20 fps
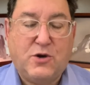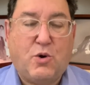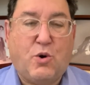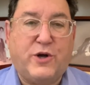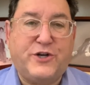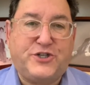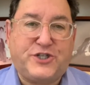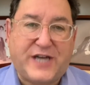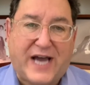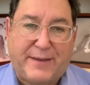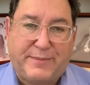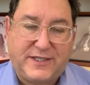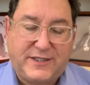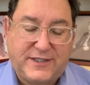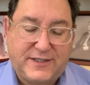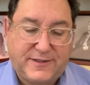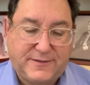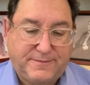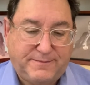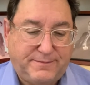On
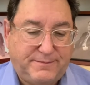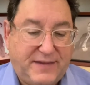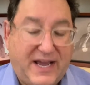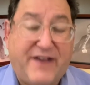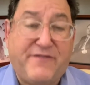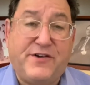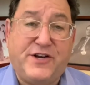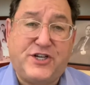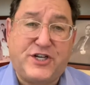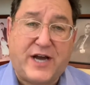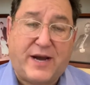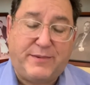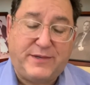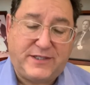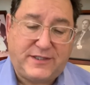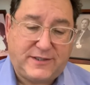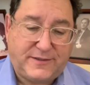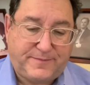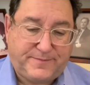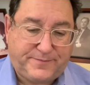Shabbos, every
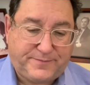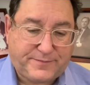Shabbos,